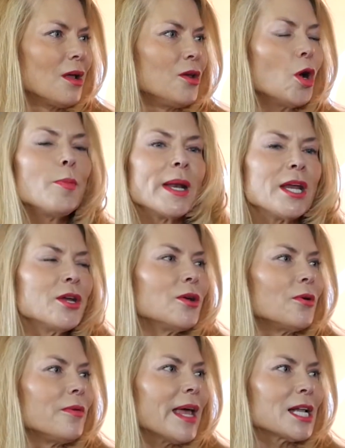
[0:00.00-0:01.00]
Nobody
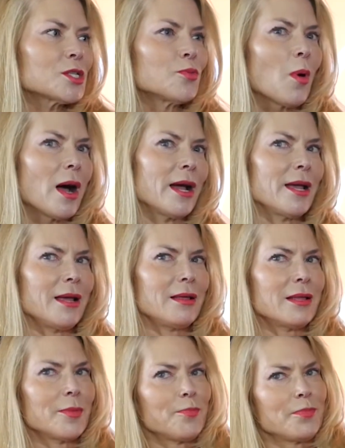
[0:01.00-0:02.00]
knew. And that's
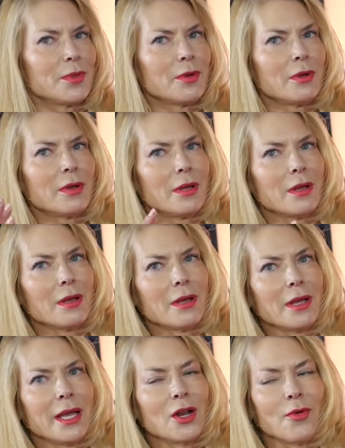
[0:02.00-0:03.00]
why the
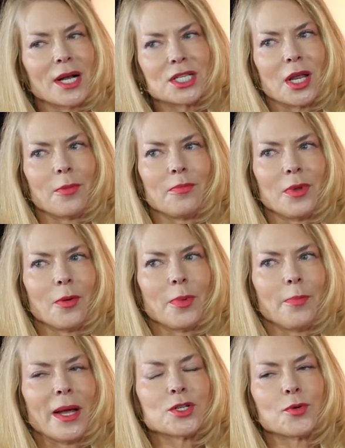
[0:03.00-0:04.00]
anorexia, you know,
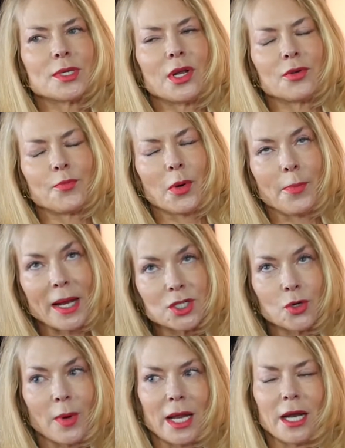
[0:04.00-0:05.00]

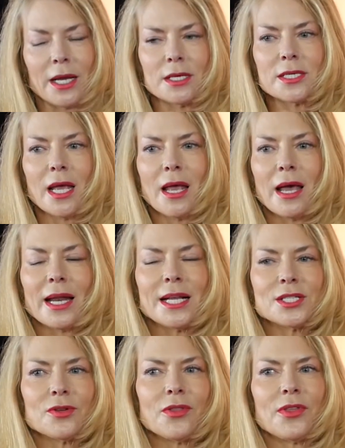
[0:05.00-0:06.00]
perpetuated is. And I
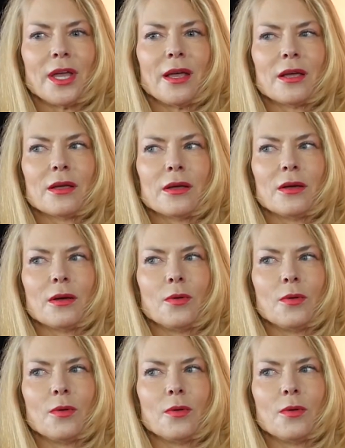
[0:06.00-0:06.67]
still think